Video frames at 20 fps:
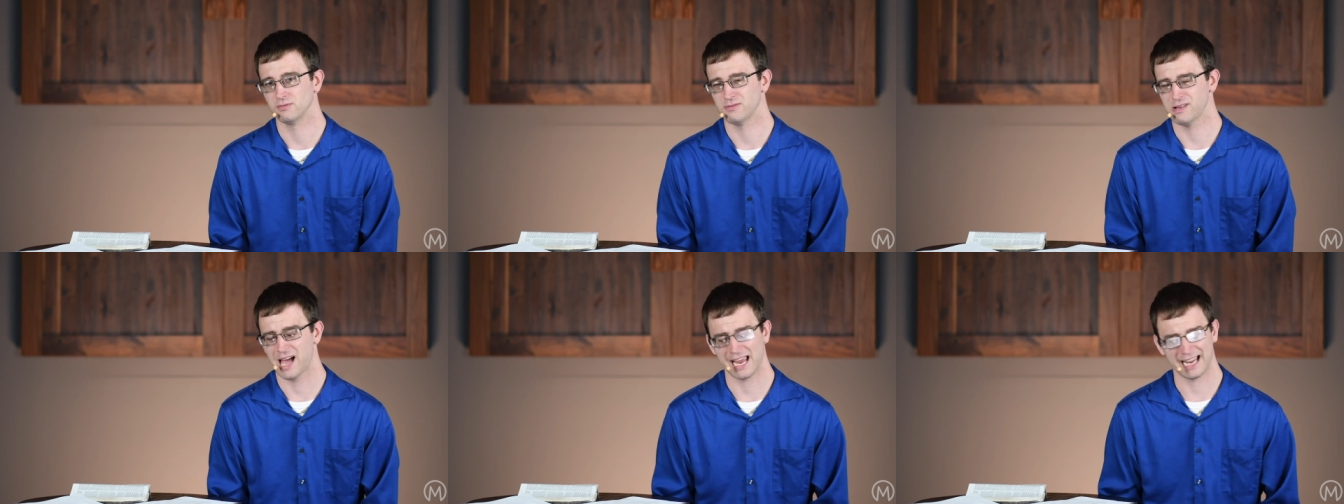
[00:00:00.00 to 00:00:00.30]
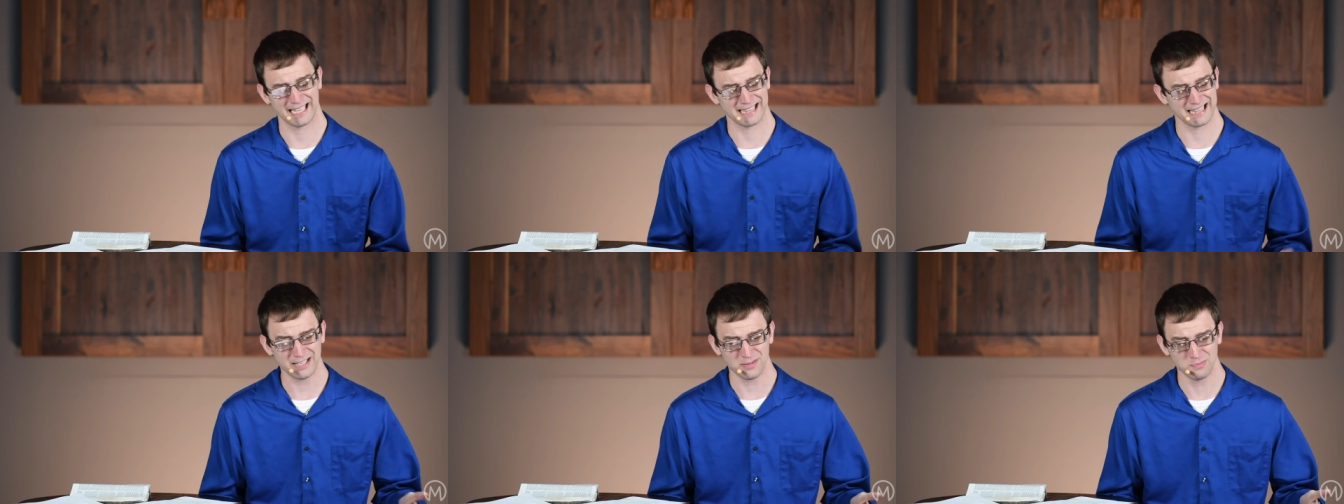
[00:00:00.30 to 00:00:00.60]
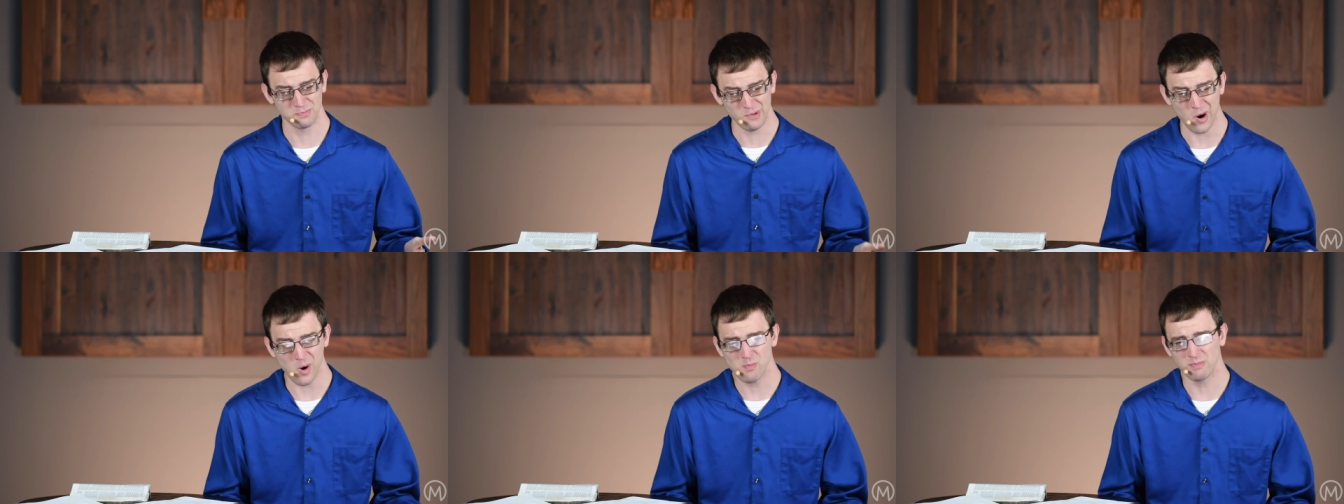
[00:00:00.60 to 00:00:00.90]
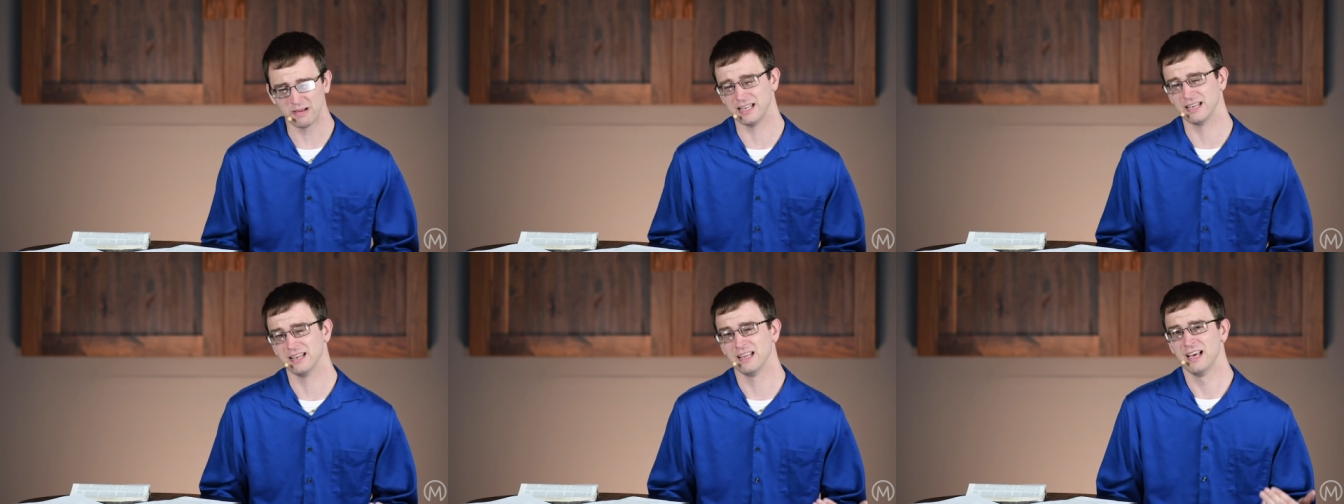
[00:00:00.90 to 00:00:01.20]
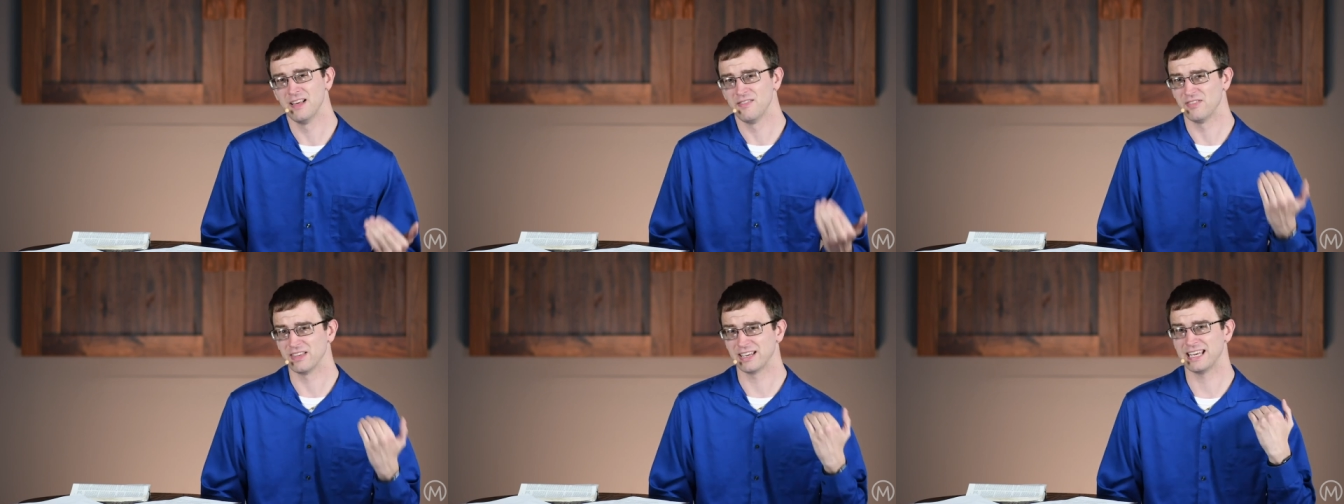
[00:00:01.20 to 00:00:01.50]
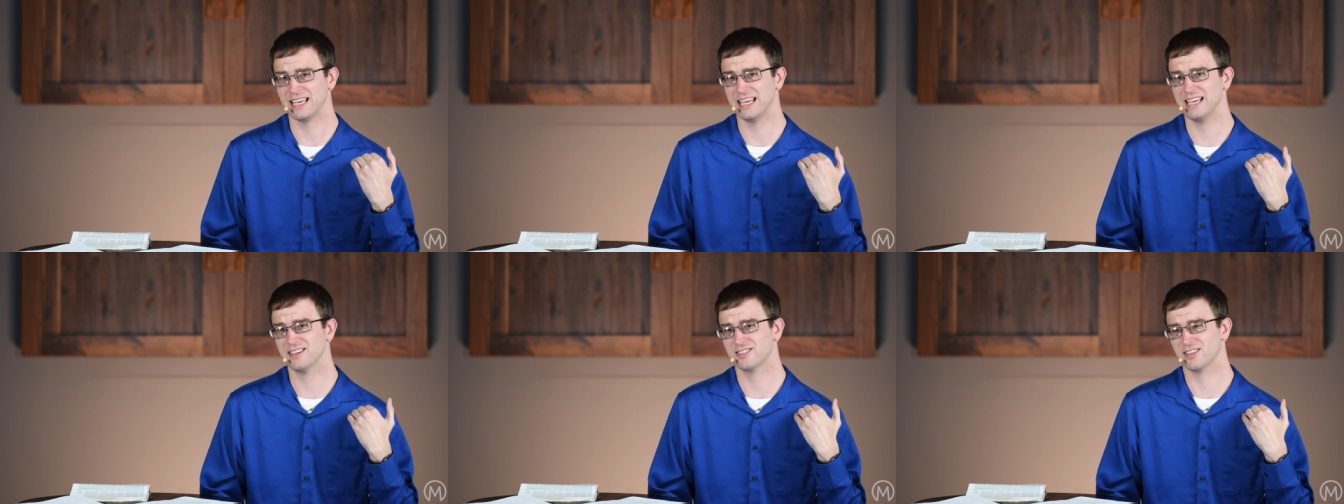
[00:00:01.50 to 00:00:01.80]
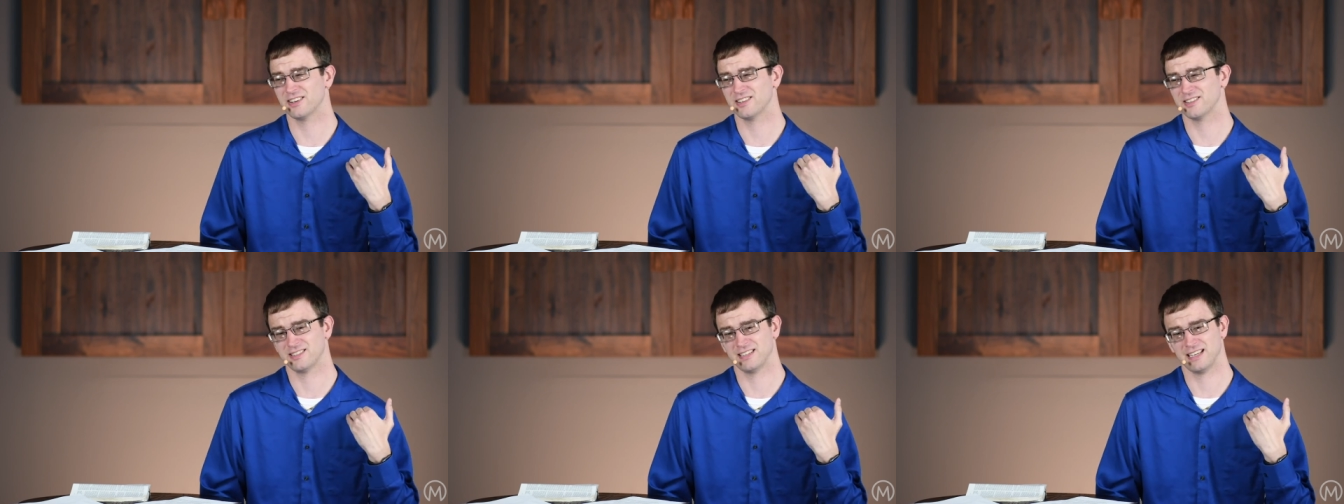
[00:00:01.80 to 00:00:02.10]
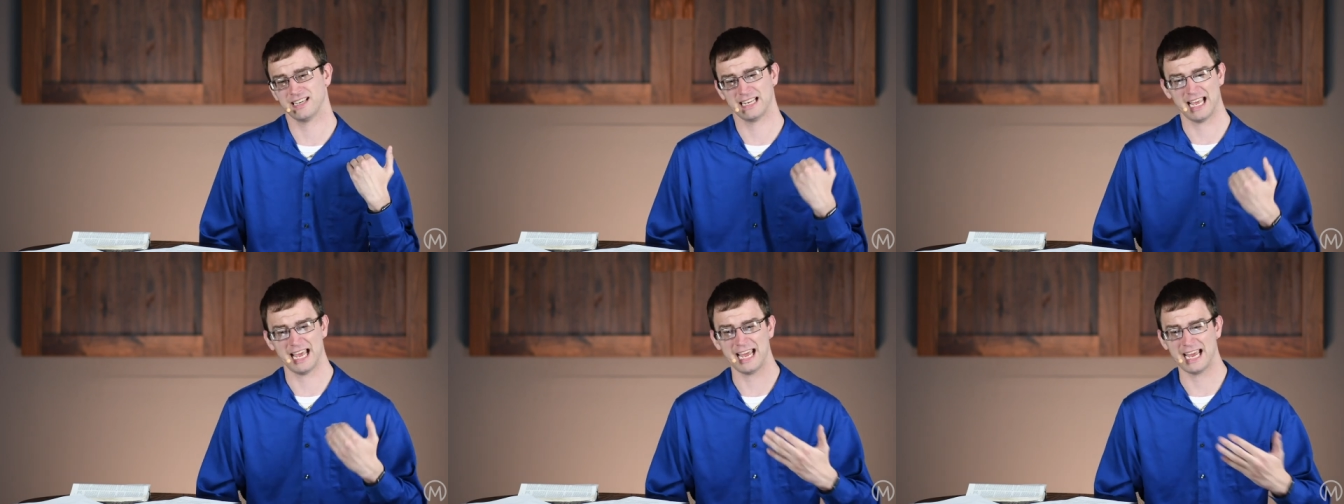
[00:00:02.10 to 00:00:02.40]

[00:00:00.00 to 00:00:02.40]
Like at this moment, the kings could have said,